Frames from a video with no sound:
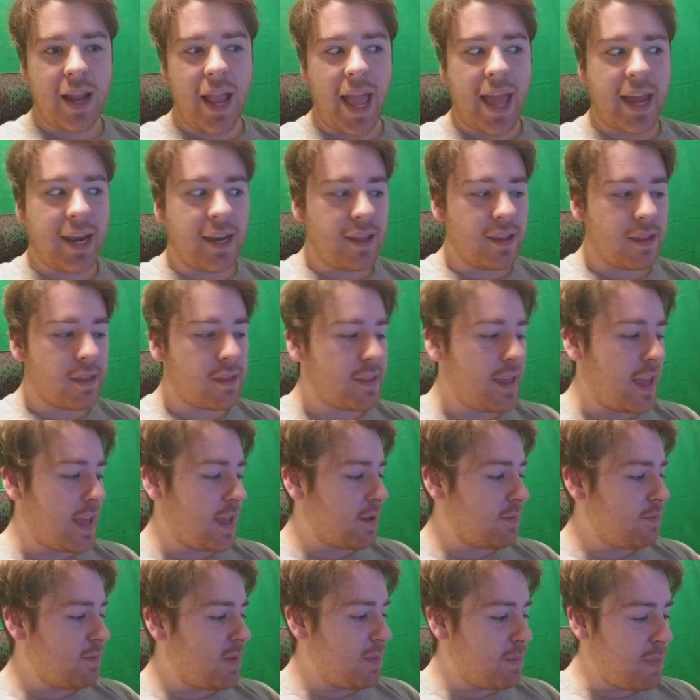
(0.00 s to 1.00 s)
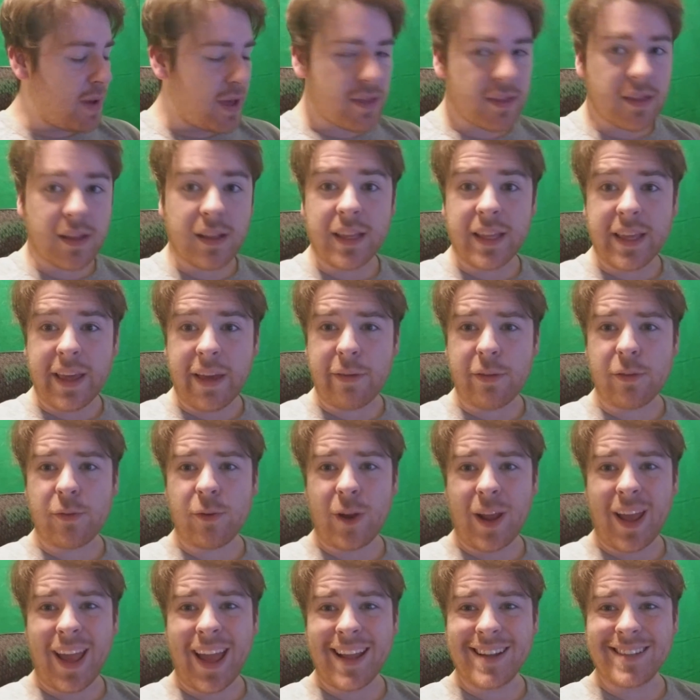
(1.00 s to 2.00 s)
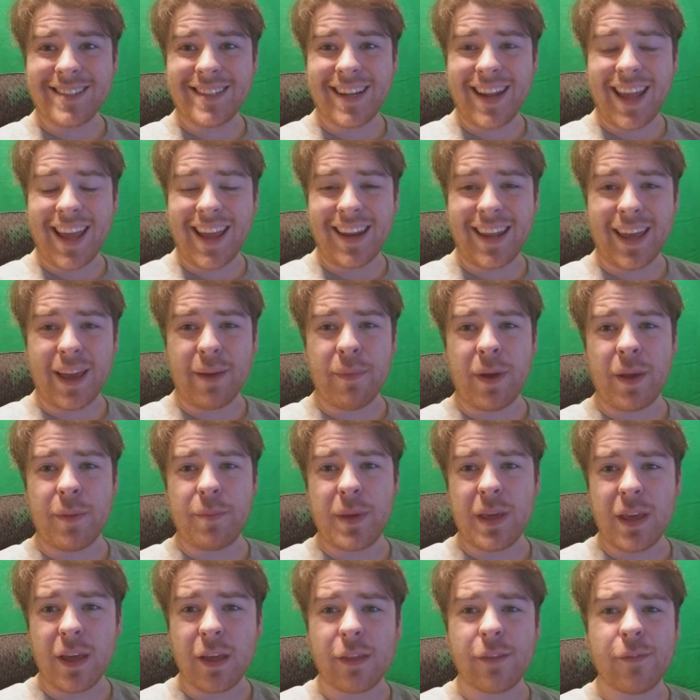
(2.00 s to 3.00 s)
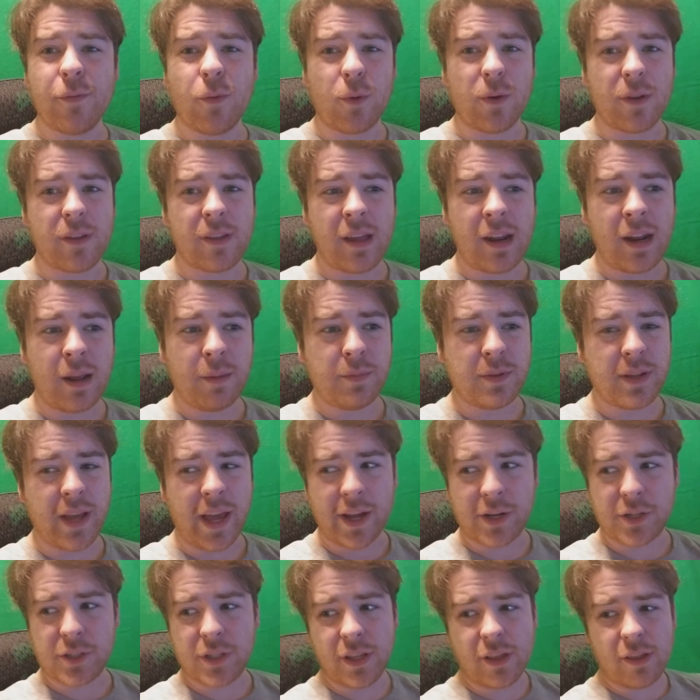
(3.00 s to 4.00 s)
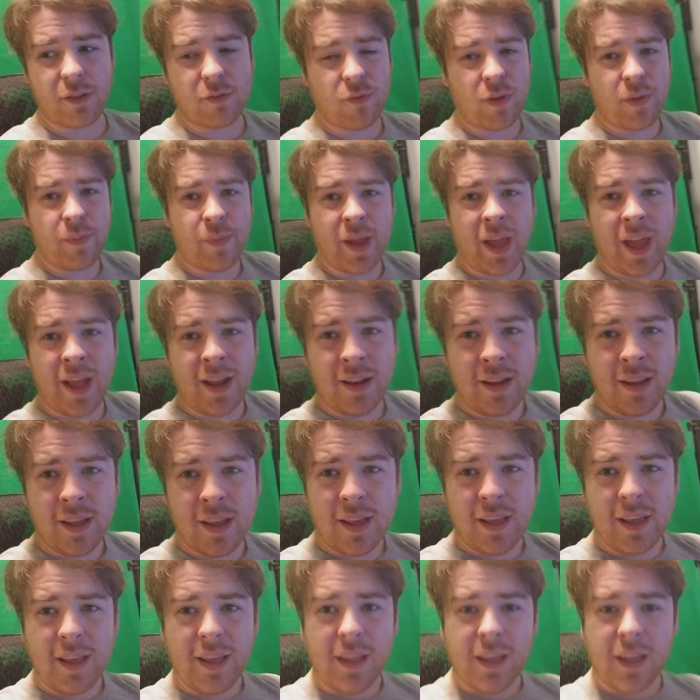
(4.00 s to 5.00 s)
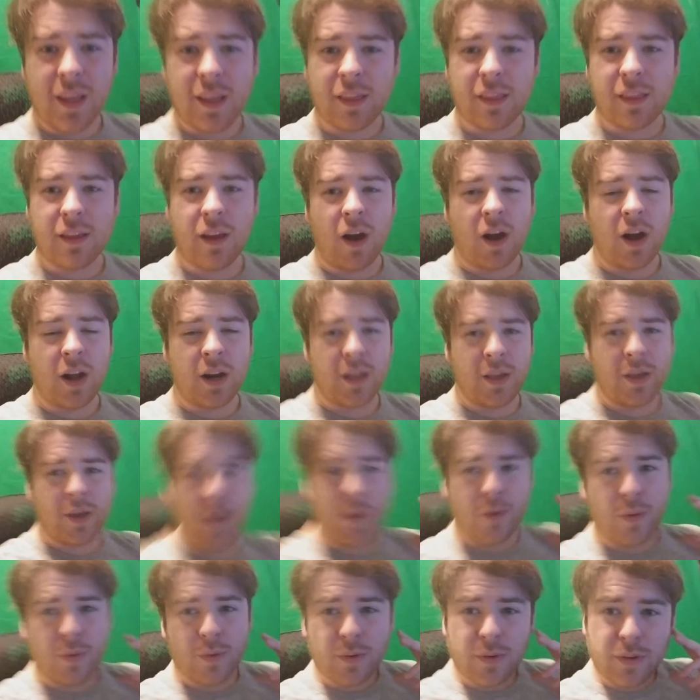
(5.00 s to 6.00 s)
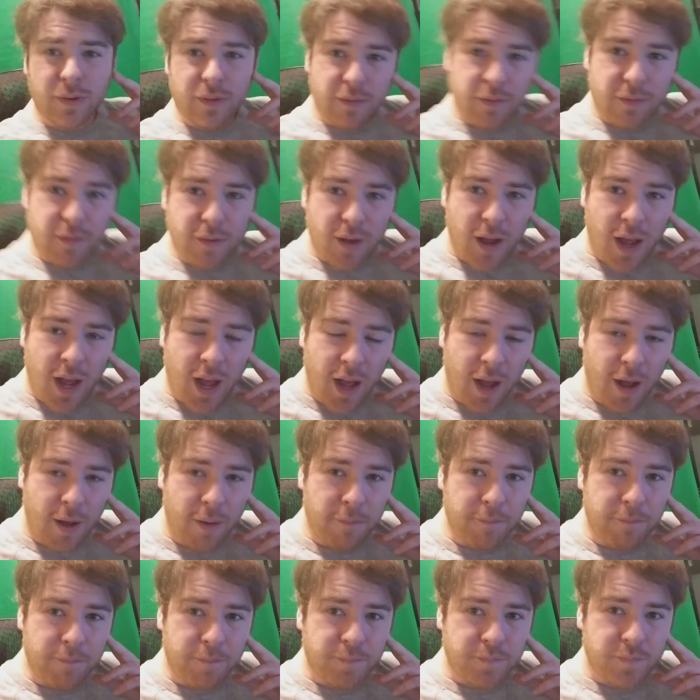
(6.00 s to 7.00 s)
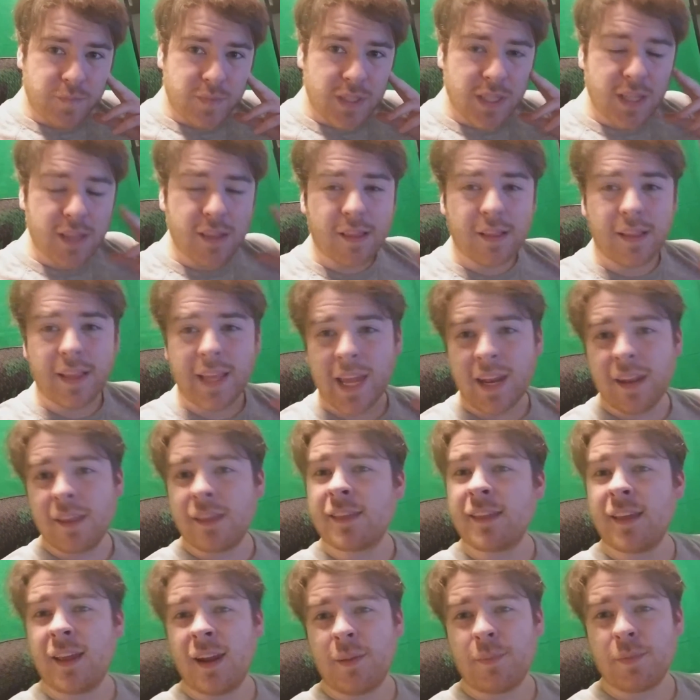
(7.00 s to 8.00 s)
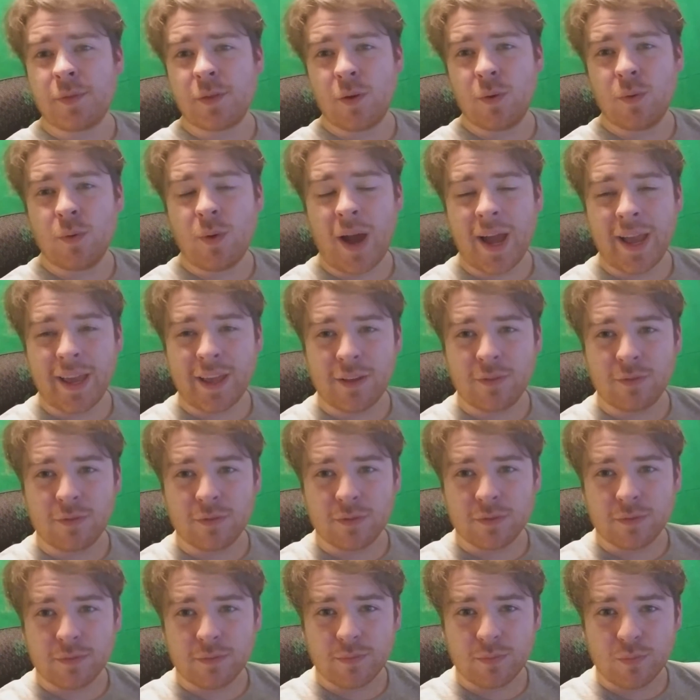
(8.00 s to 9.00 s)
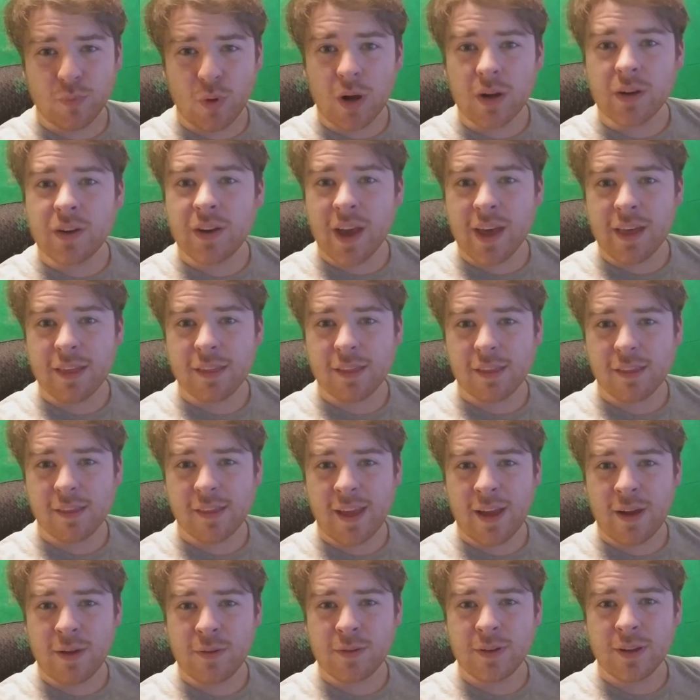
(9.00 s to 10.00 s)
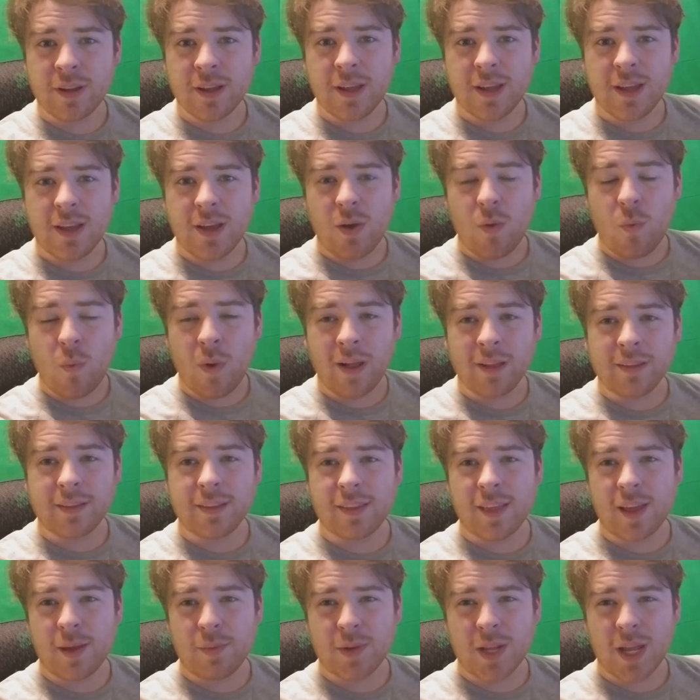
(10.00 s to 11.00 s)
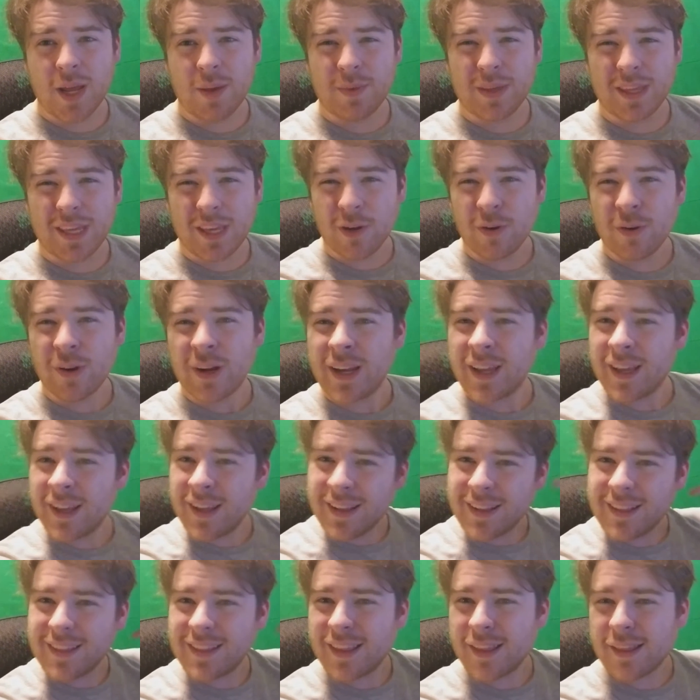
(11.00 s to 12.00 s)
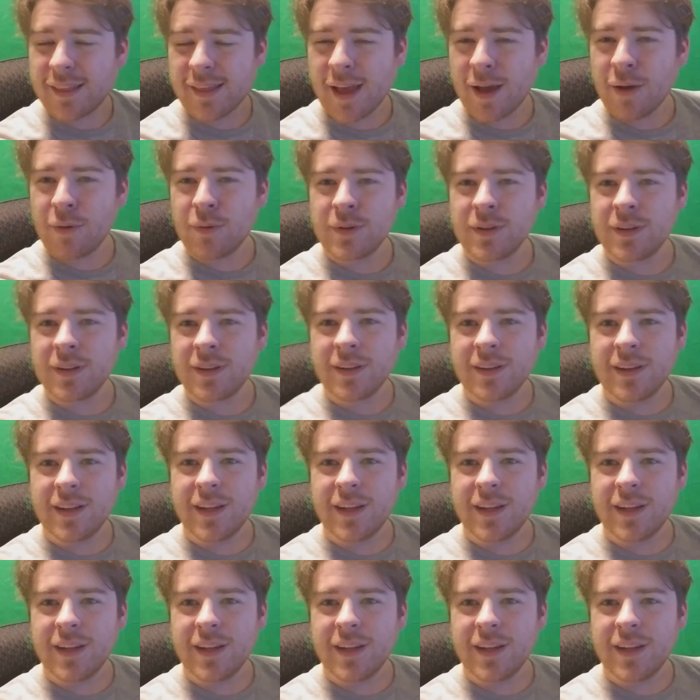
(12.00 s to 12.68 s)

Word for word: and it has taken me basically yesterday and today to get my PS4 set up to actually stream again, because the audio um, to get it set up so I can broadcast the sound while at the same time hearing the sound